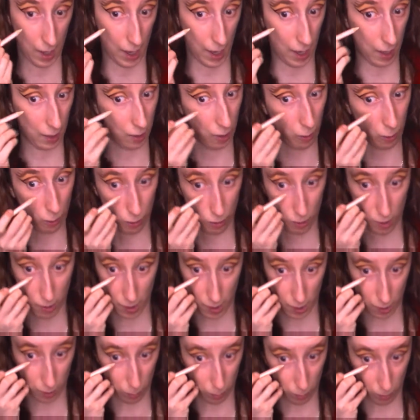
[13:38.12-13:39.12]
I told you
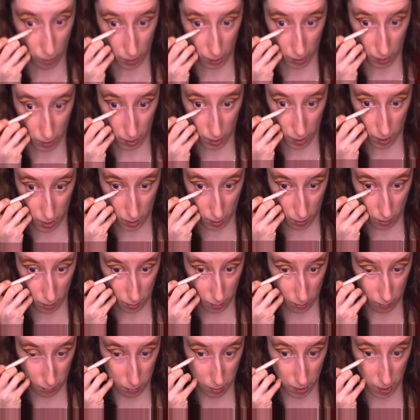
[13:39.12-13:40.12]
this was not
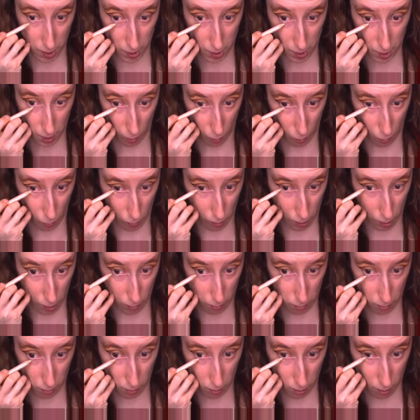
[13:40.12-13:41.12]
going to be a
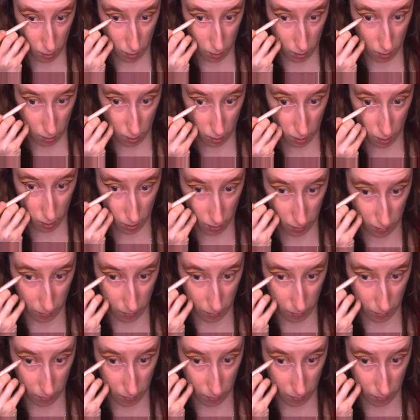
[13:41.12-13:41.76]
wearable look.